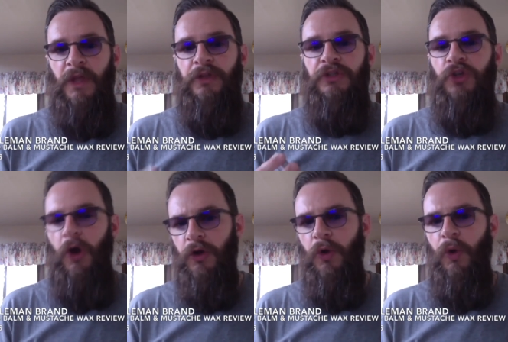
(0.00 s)
The
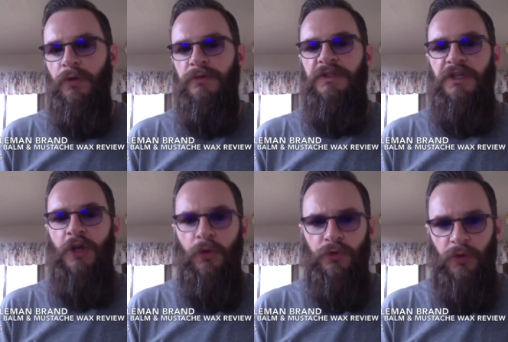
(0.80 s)
charcoal
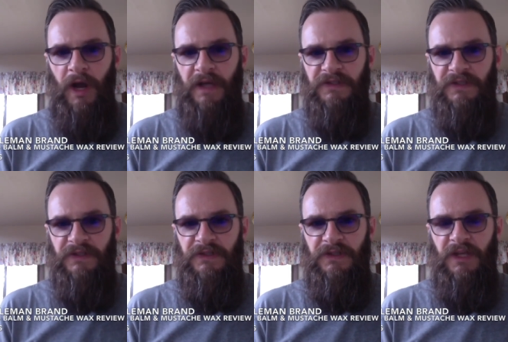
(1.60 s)

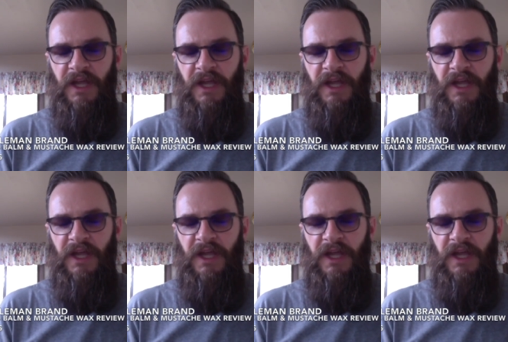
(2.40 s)
deodorizes